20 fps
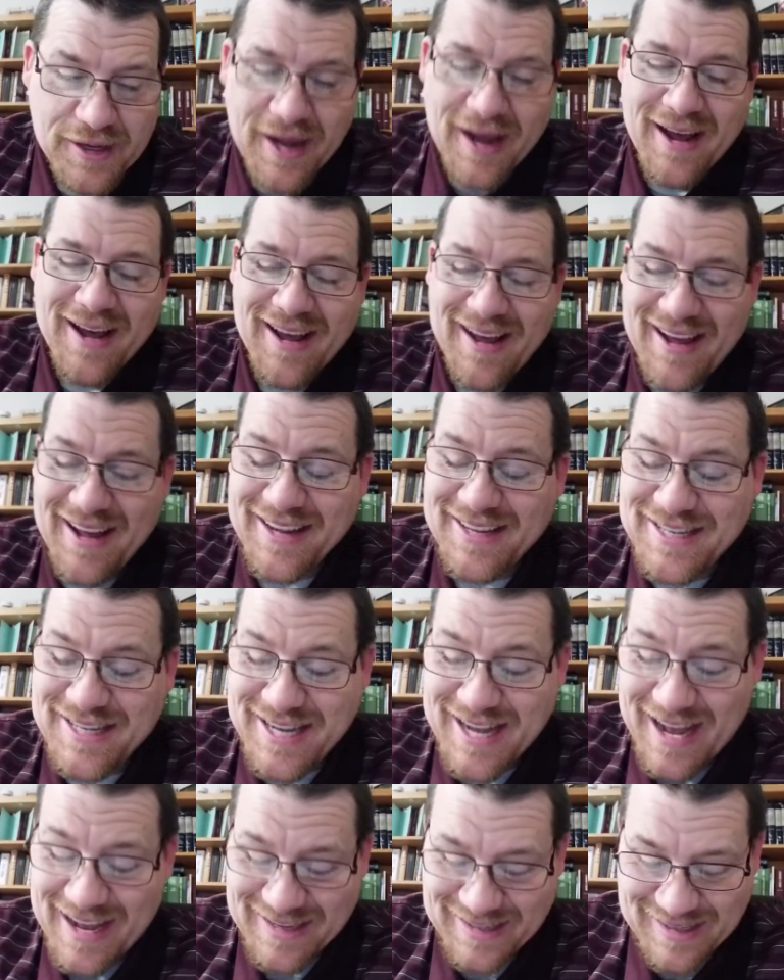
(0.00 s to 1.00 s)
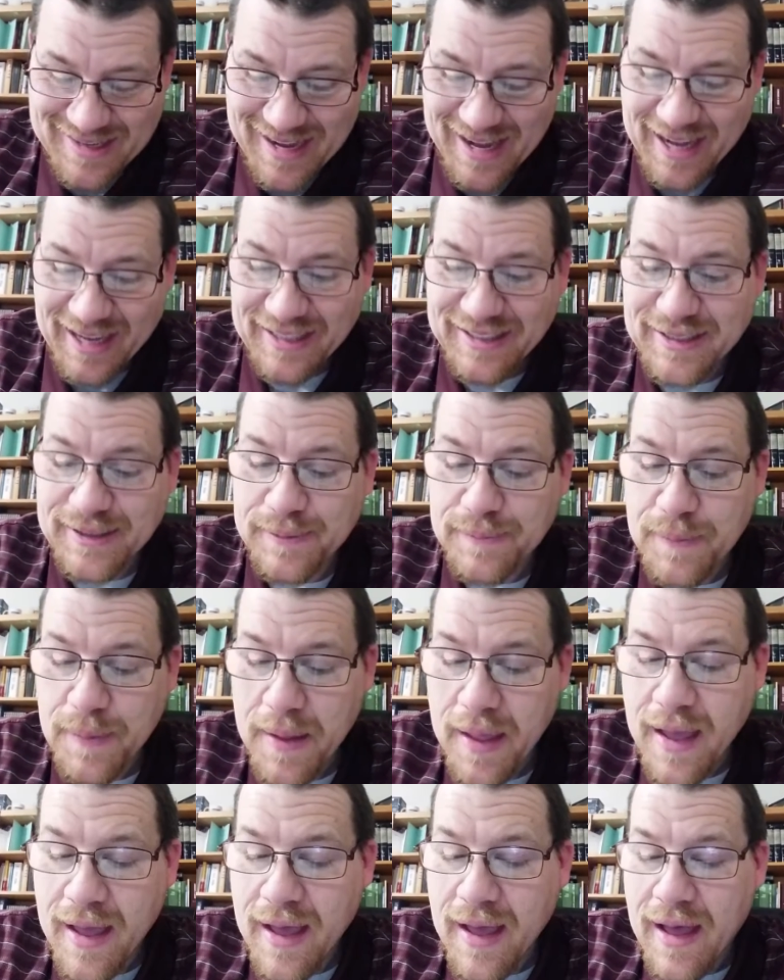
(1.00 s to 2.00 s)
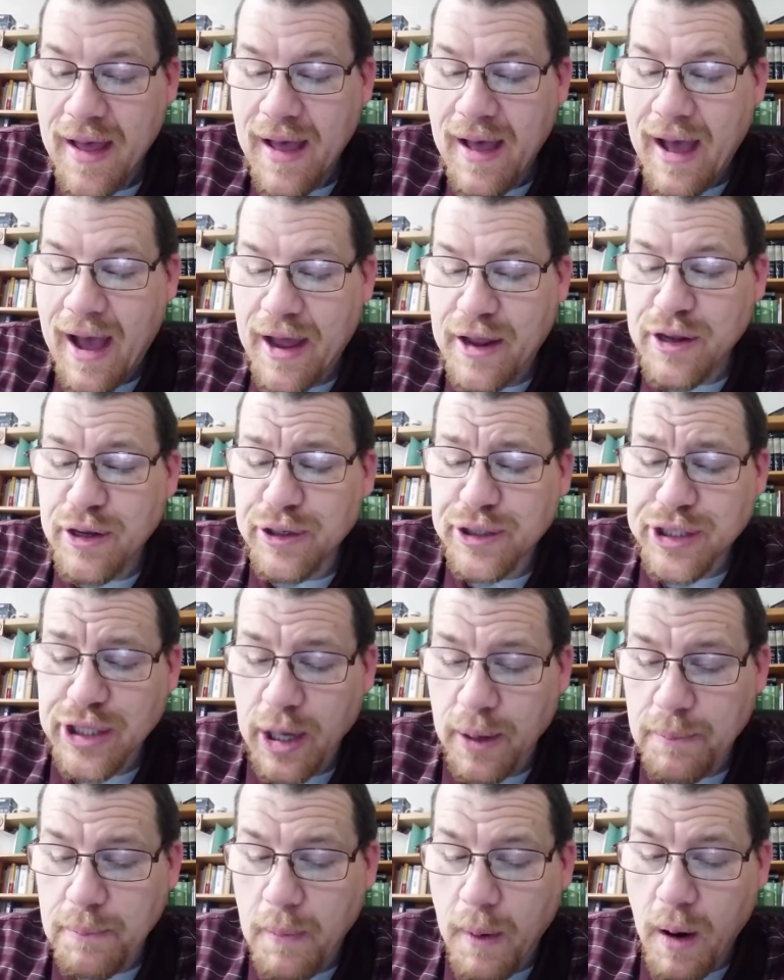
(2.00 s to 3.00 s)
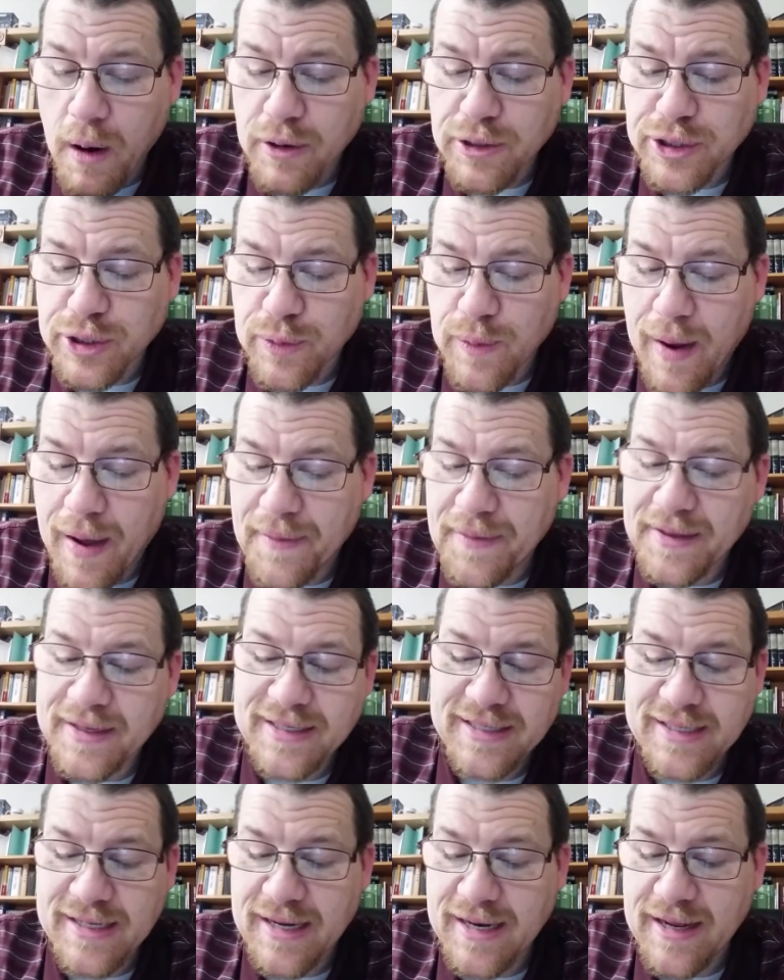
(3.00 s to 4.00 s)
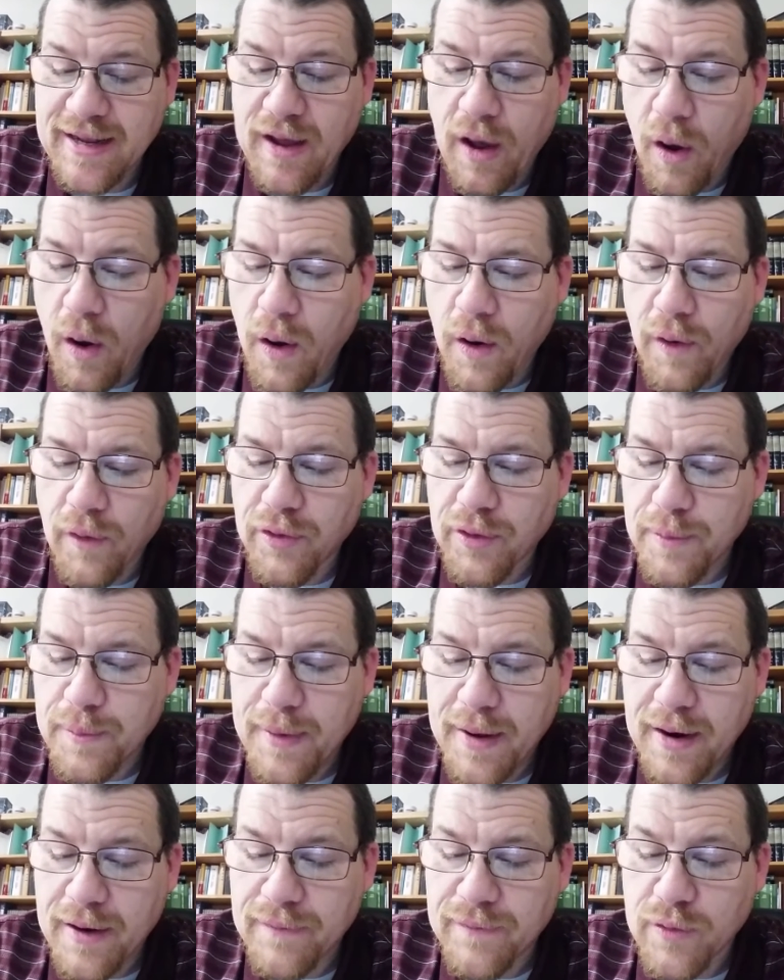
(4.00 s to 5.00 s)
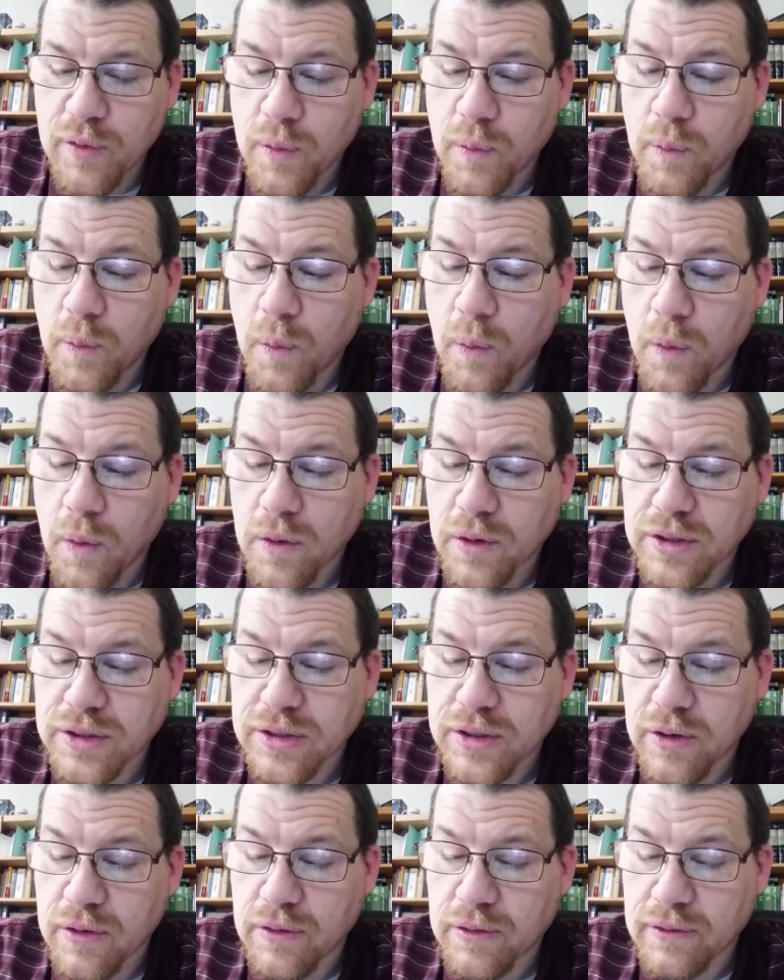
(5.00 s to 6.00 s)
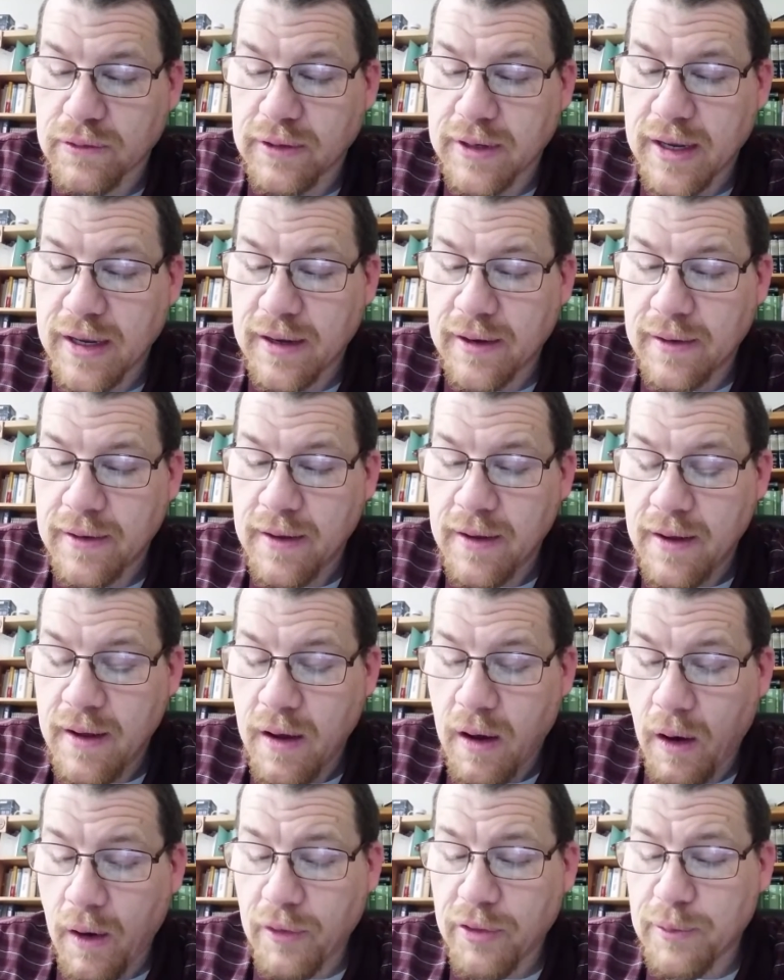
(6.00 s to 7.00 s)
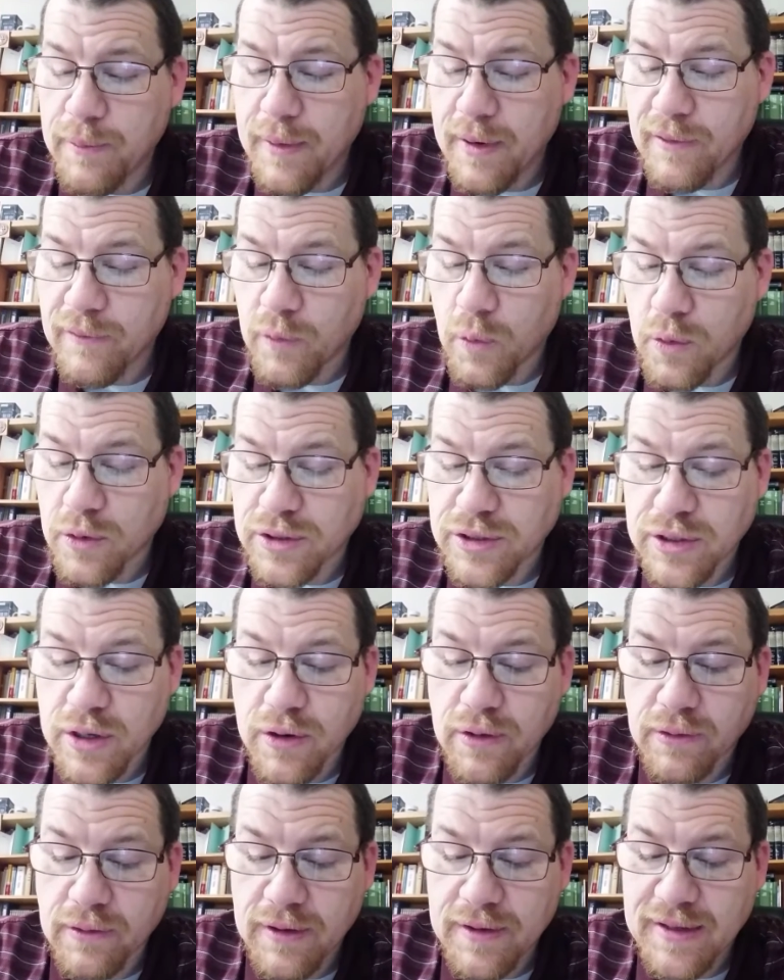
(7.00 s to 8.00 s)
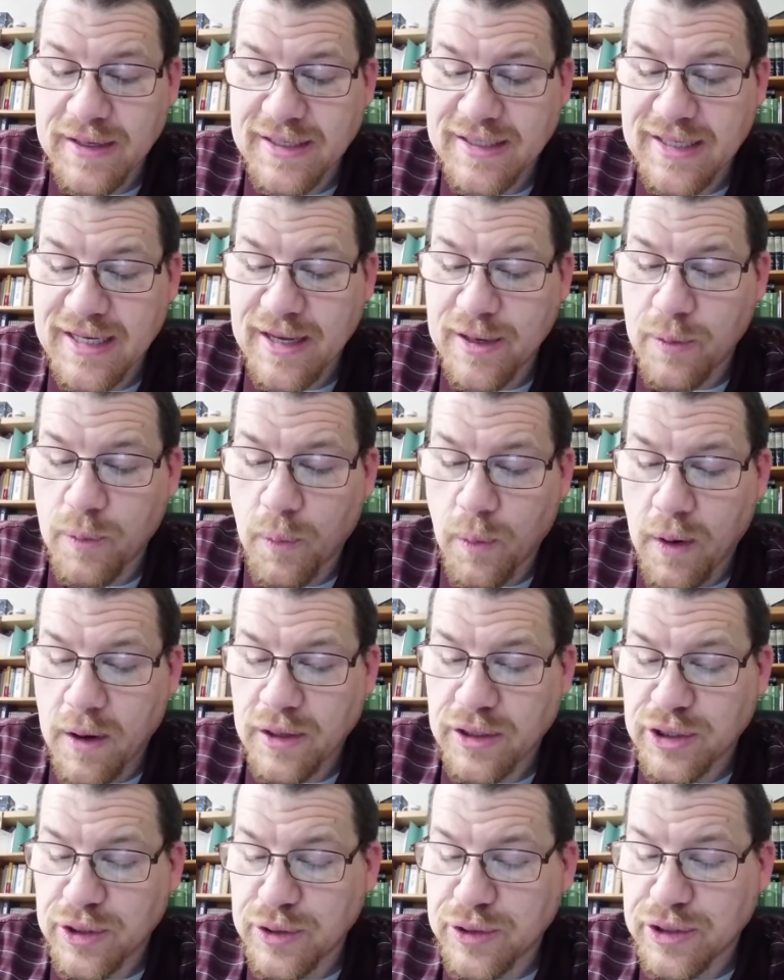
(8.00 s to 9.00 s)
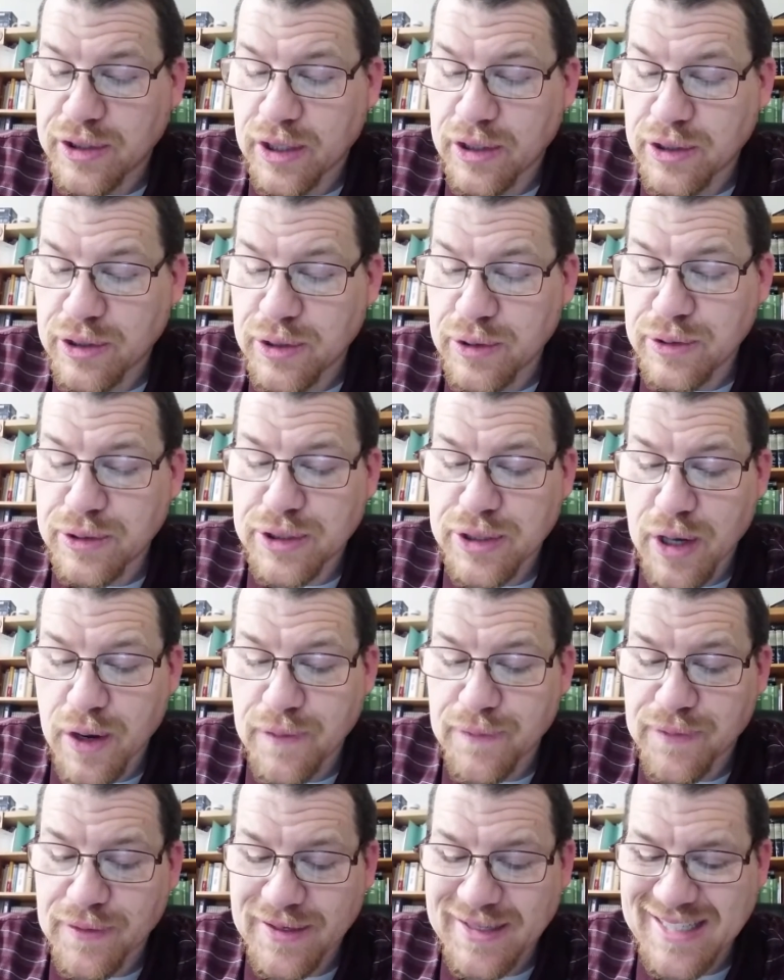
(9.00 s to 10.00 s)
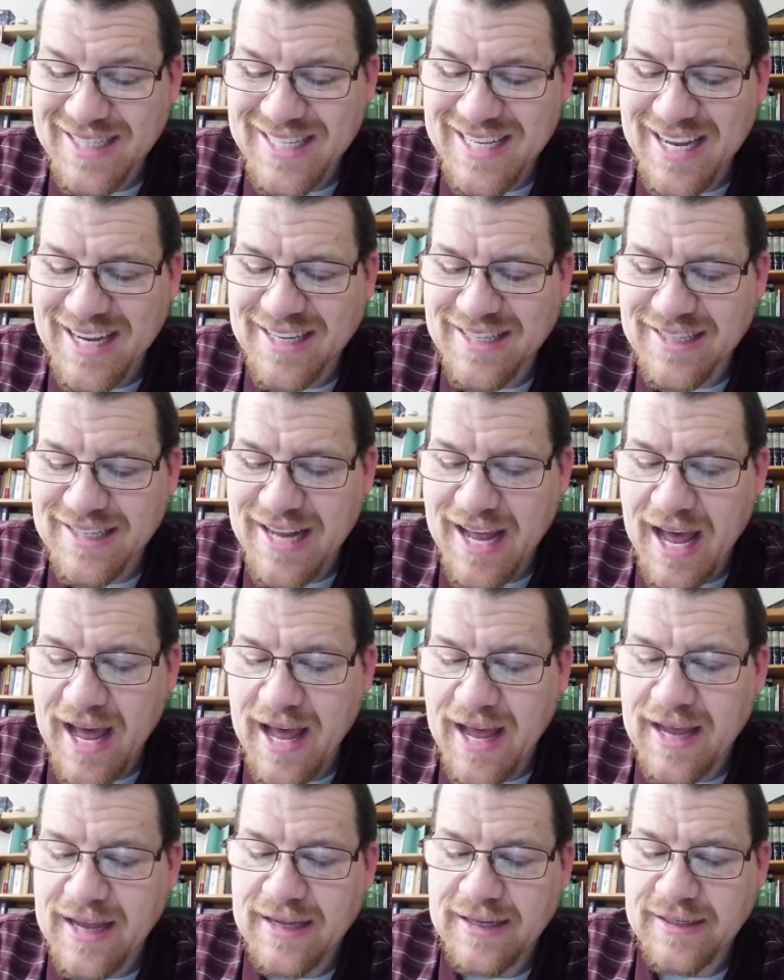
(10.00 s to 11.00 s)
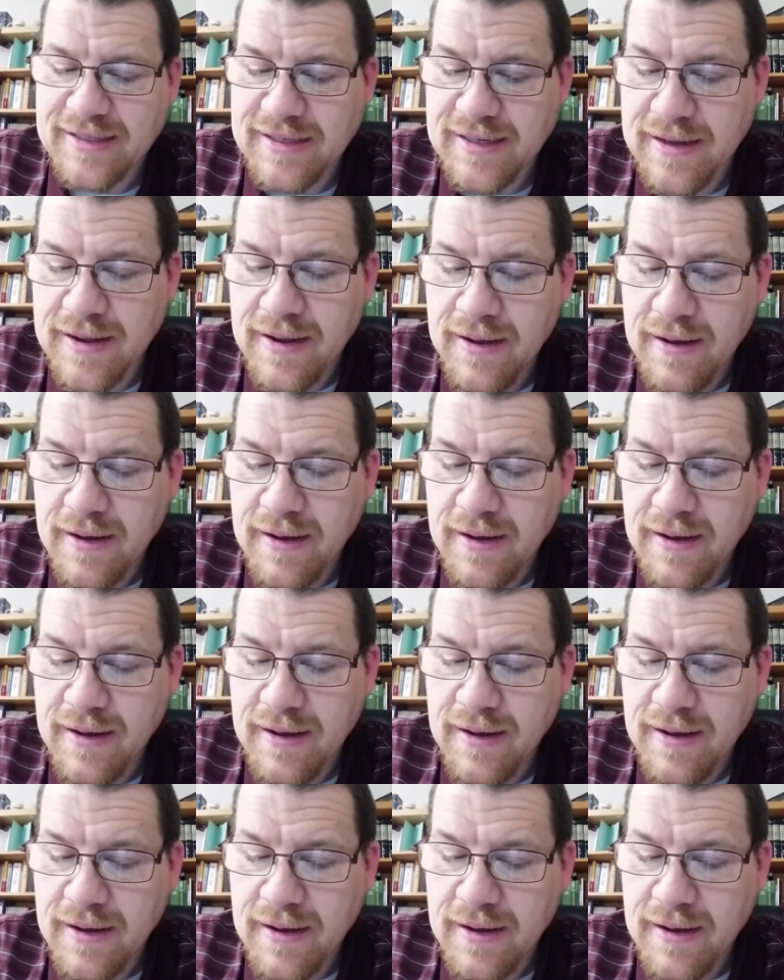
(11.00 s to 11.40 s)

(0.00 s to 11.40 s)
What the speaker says: It says this, "And you shall march around the city, all the men of war circling the city once. You shall do so for 6 days.